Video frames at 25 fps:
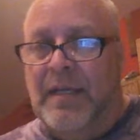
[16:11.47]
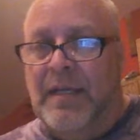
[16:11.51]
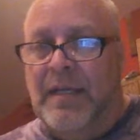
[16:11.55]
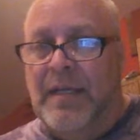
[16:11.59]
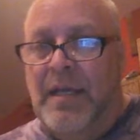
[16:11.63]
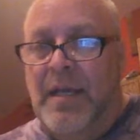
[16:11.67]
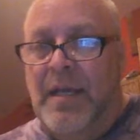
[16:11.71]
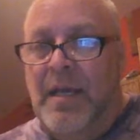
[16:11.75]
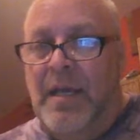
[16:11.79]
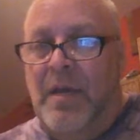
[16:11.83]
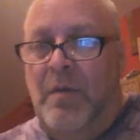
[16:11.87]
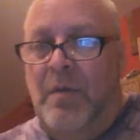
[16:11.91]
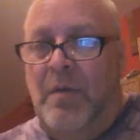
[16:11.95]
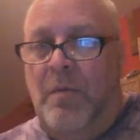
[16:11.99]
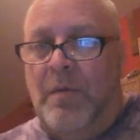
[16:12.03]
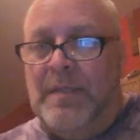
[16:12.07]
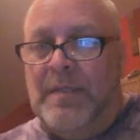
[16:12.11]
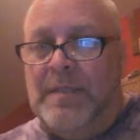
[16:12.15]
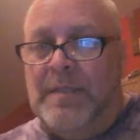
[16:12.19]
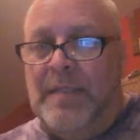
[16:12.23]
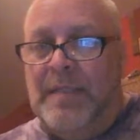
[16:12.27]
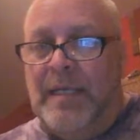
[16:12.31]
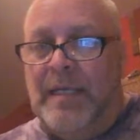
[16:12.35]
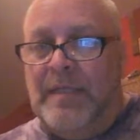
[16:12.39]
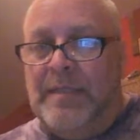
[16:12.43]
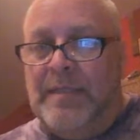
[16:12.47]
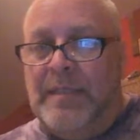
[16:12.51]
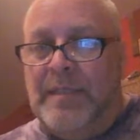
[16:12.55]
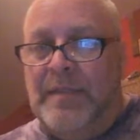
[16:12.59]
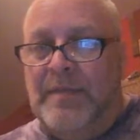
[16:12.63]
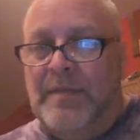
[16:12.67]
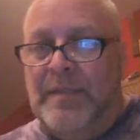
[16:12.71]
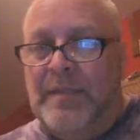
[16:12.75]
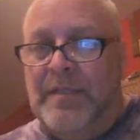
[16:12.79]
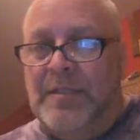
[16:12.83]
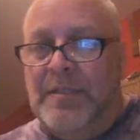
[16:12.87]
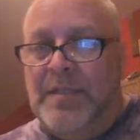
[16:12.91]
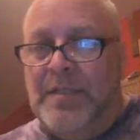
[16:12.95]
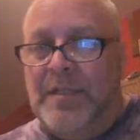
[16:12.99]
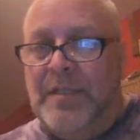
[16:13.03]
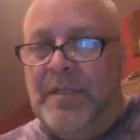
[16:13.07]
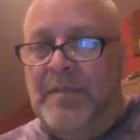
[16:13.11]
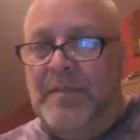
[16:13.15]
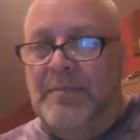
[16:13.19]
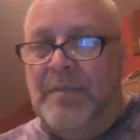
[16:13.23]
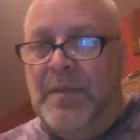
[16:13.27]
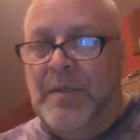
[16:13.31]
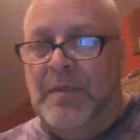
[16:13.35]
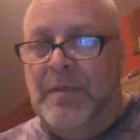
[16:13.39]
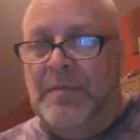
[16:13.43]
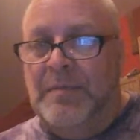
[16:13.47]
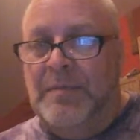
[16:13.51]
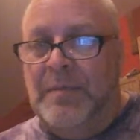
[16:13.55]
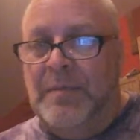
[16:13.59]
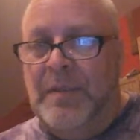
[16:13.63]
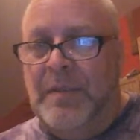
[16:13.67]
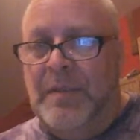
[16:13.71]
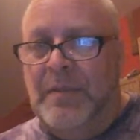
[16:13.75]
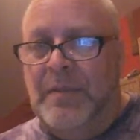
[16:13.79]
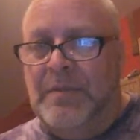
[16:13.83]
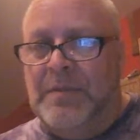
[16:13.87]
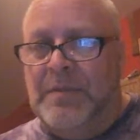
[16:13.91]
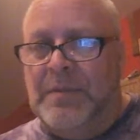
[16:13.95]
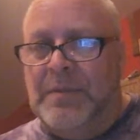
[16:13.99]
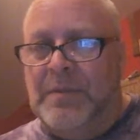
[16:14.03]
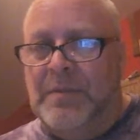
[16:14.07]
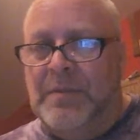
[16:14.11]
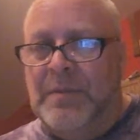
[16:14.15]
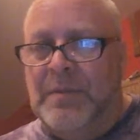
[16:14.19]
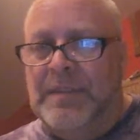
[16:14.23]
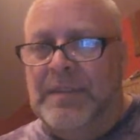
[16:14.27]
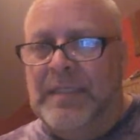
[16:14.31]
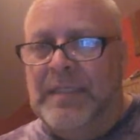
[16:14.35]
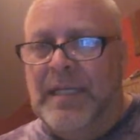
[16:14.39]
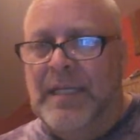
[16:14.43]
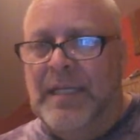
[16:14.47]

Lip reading: What's next? Giving chicken bone blows. What is that?